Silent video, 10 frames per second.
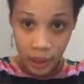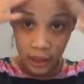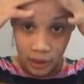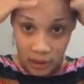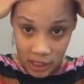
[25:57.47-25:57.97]

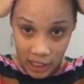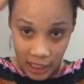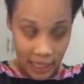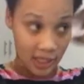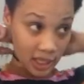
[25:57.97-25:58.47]
It
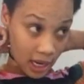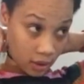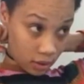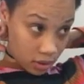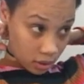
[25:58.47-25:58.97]
slicks it
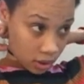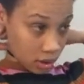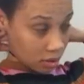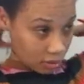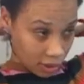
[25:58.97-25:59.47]
out.
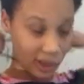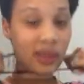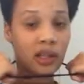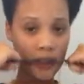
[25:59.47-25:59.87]
In this